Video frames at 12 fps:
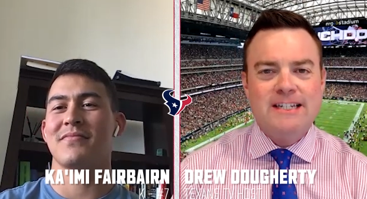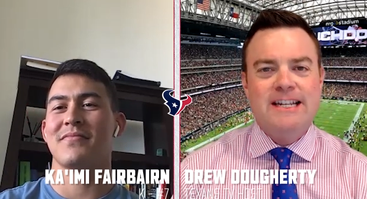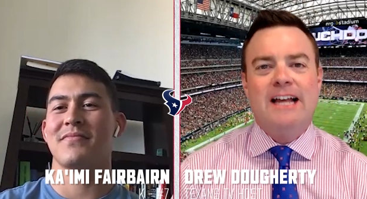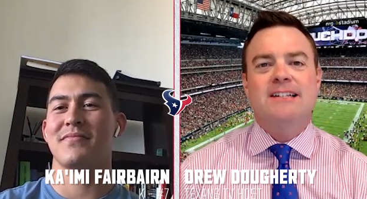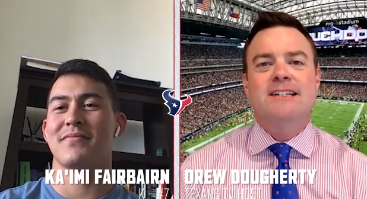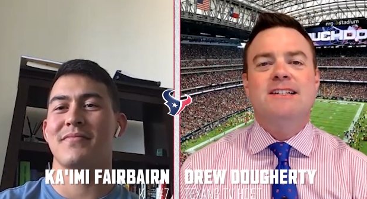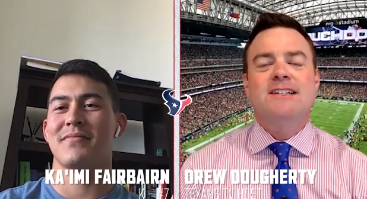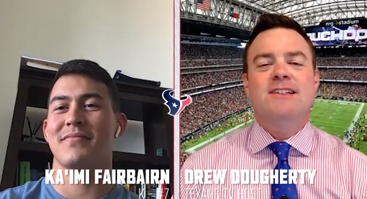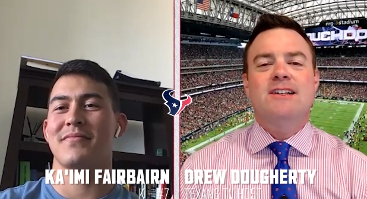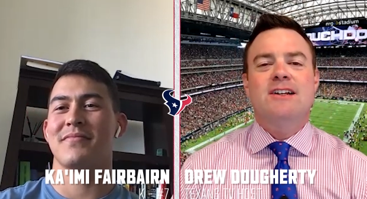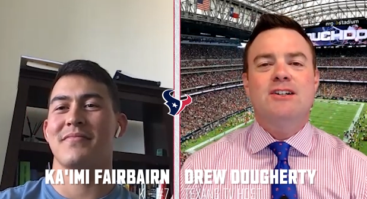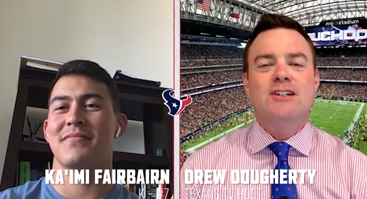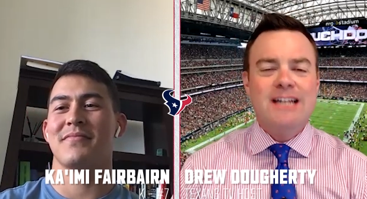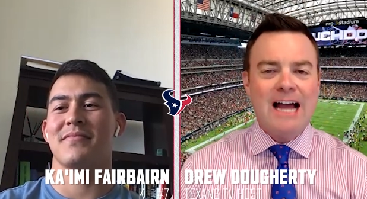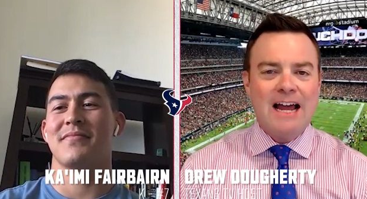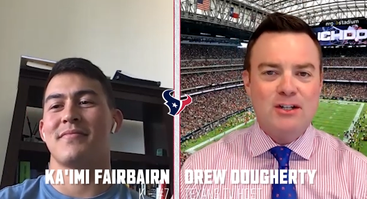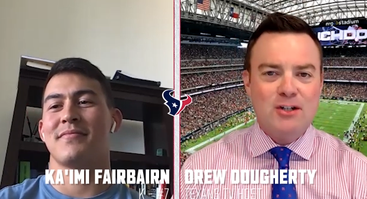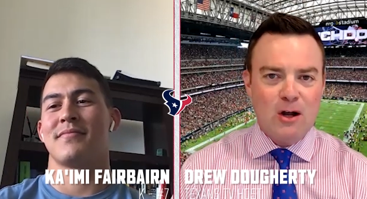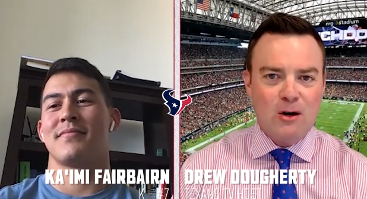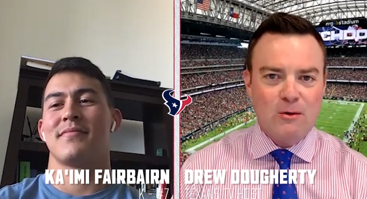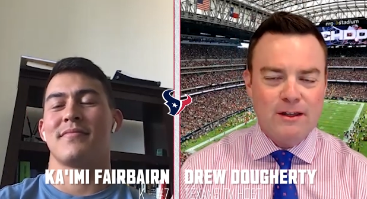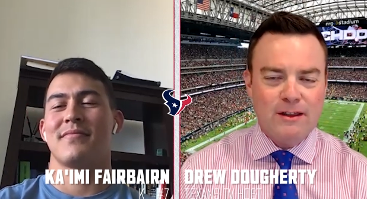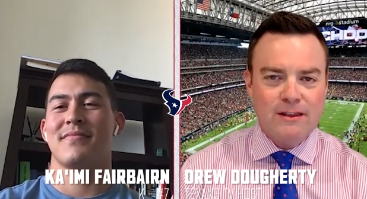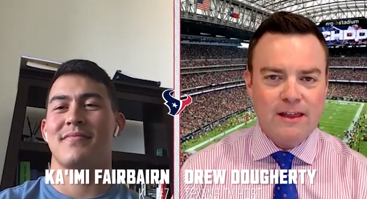Speaker 1: Texans, a good guy to talk
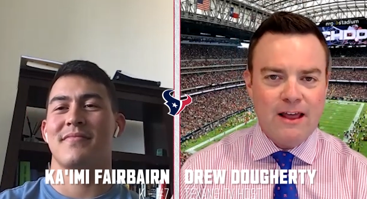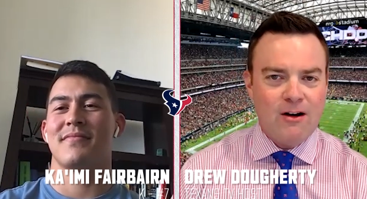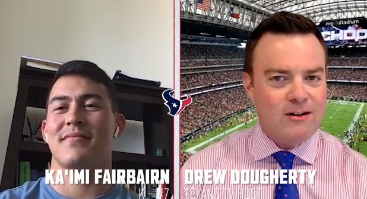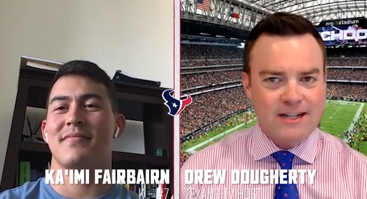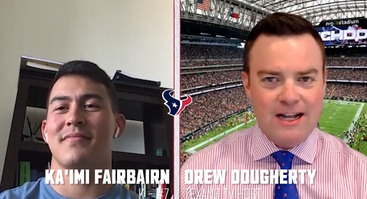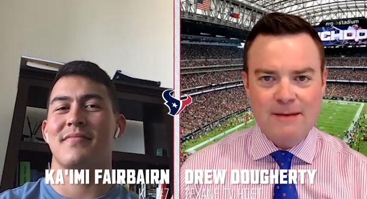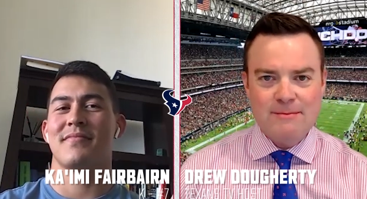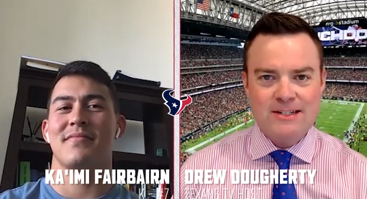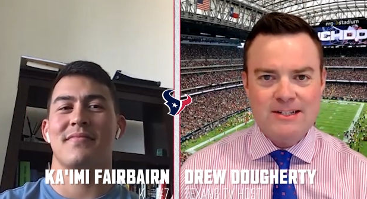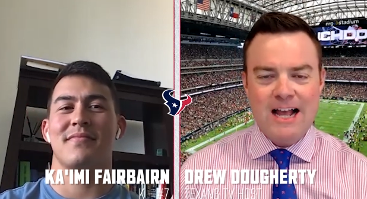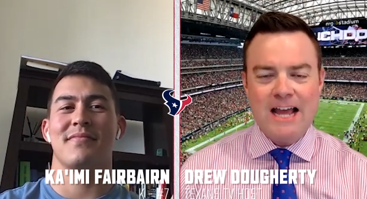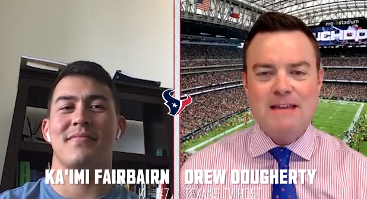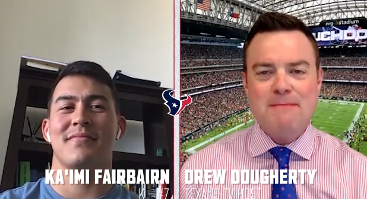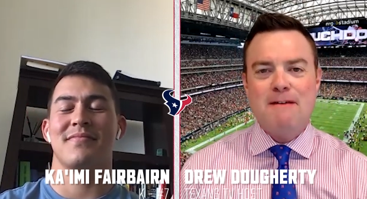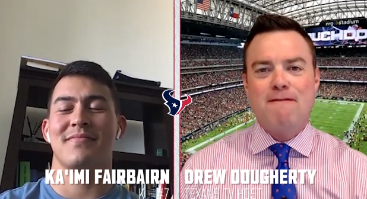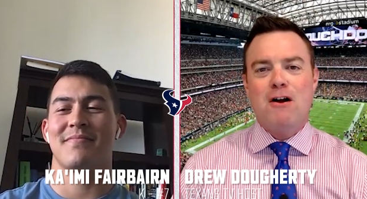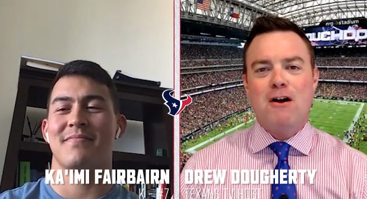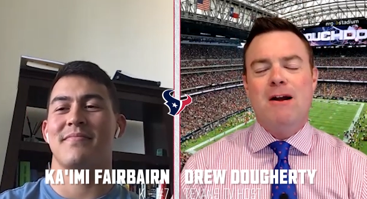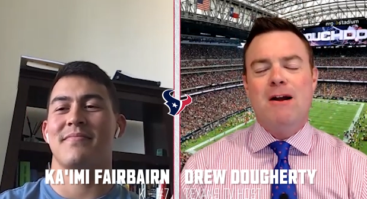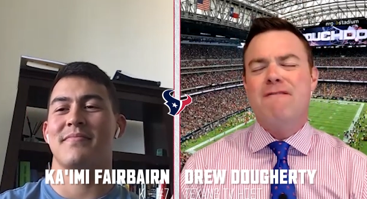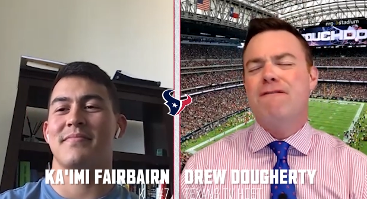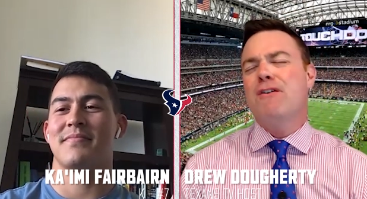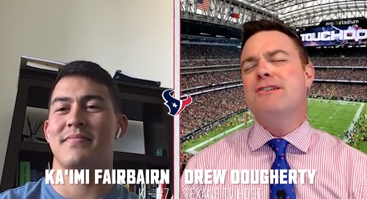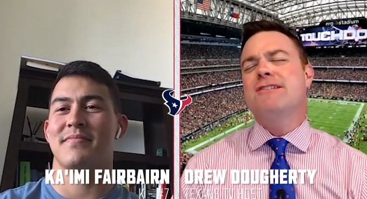with at all times. It's Kaimi Fairbairn.
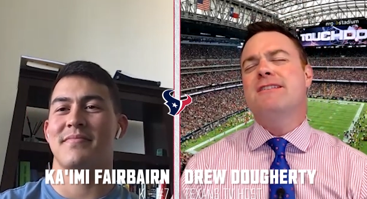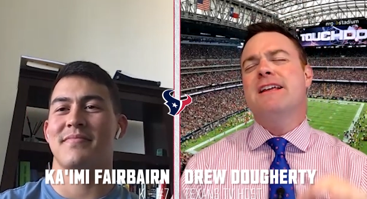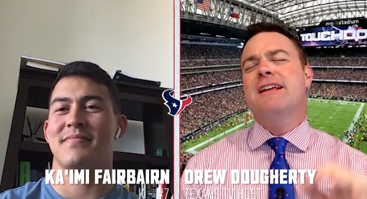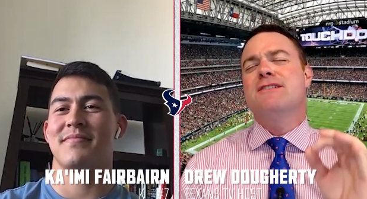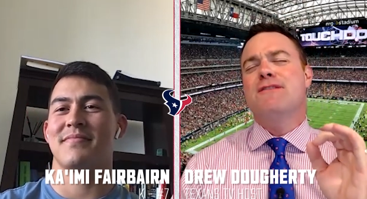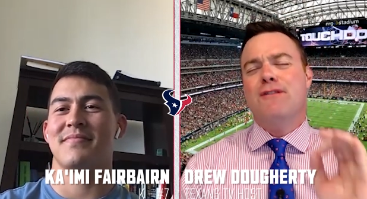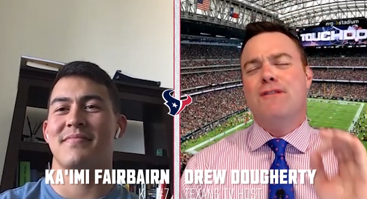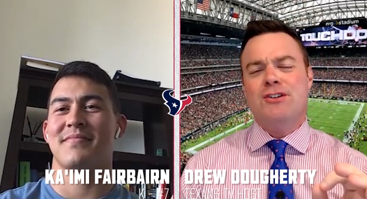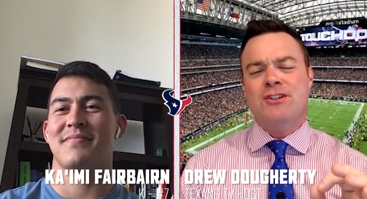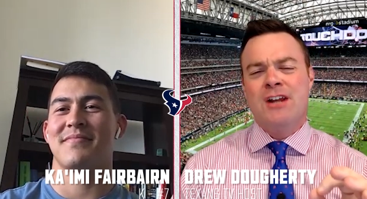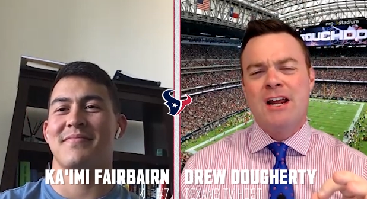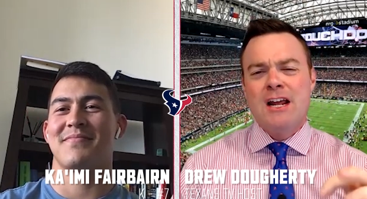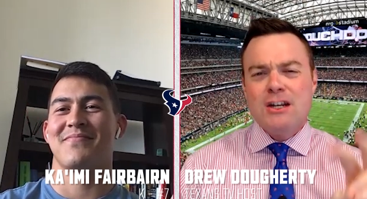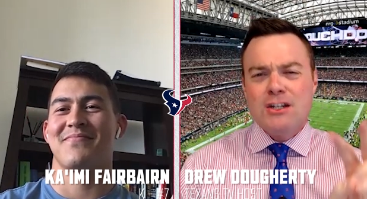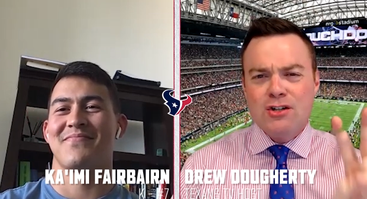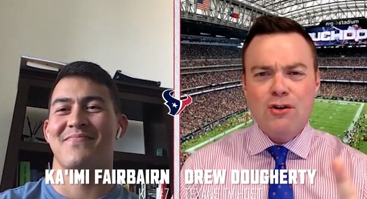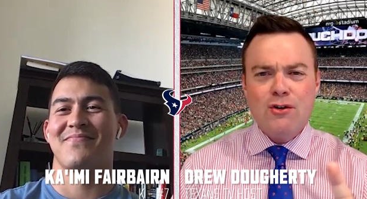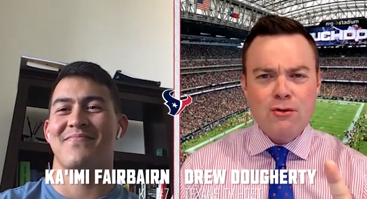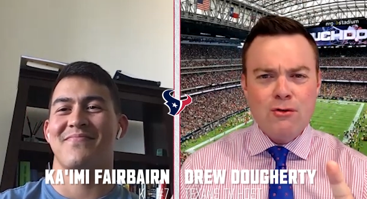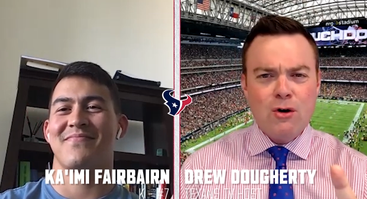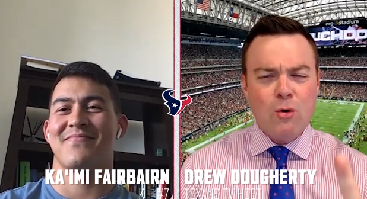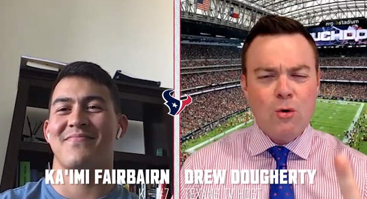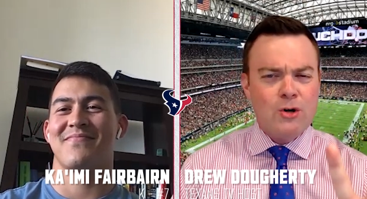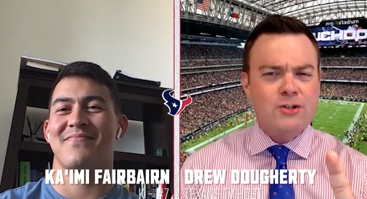And first things first, two
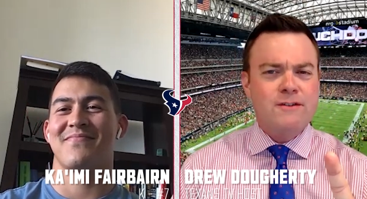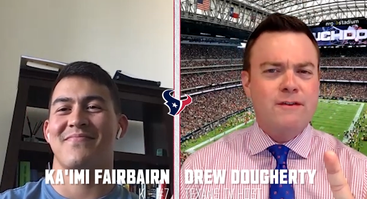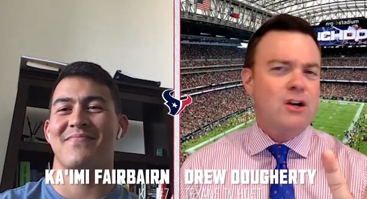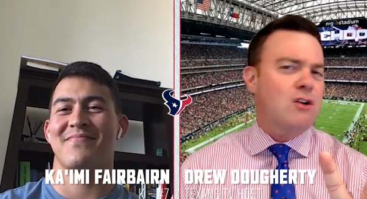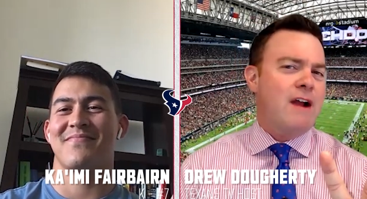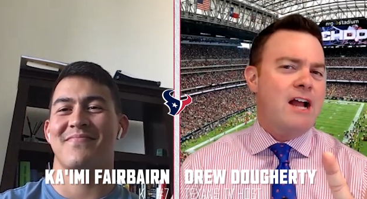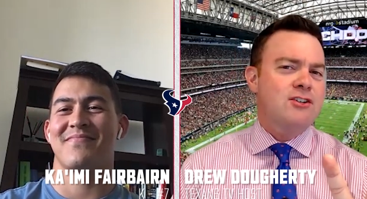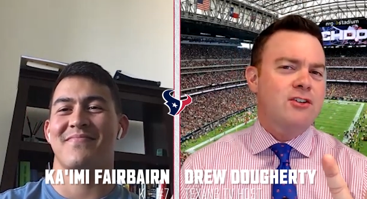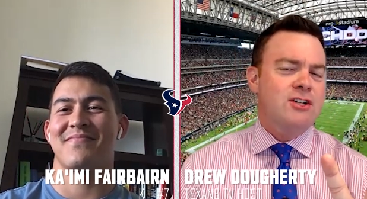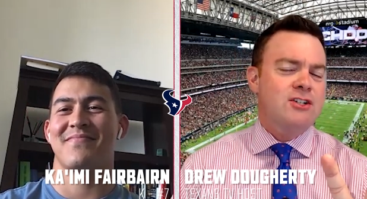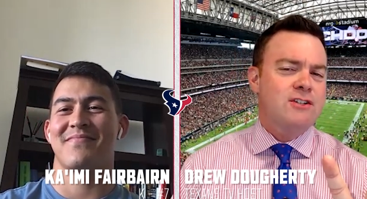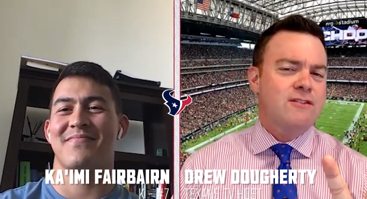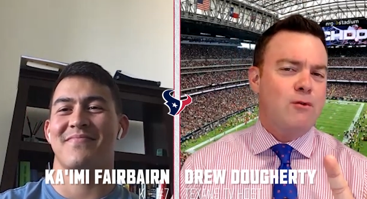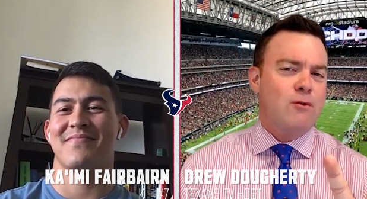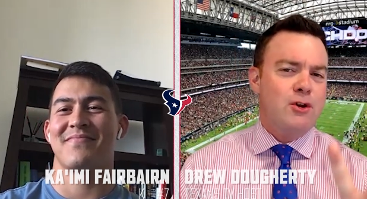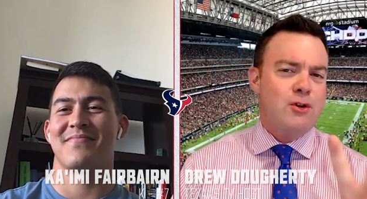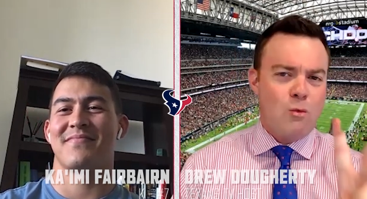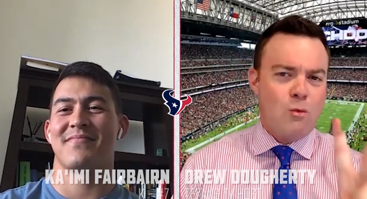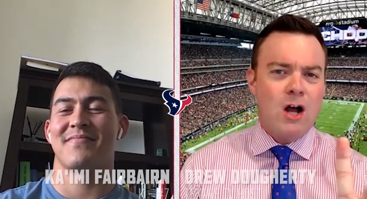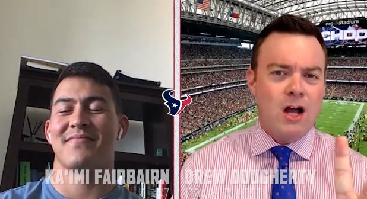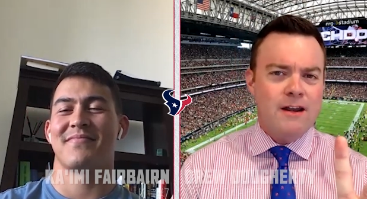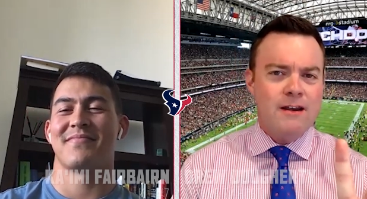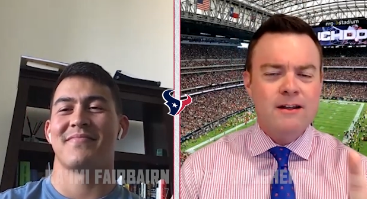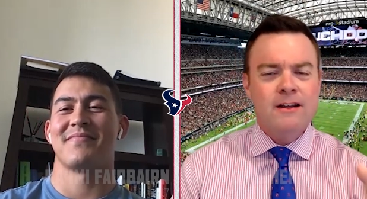orders of congratulations for you. One,